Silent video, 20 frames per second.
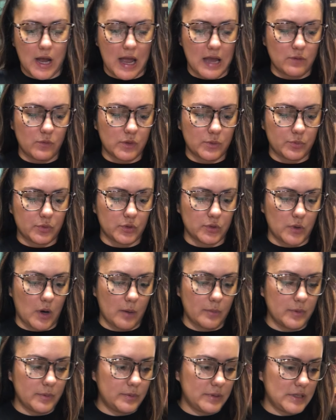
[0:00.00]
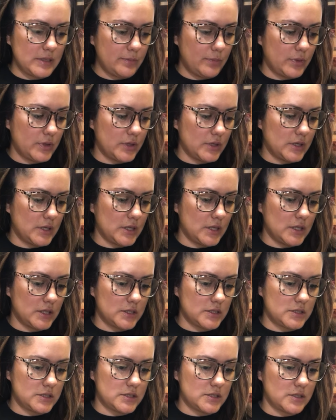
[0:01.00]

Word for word: I would probably put,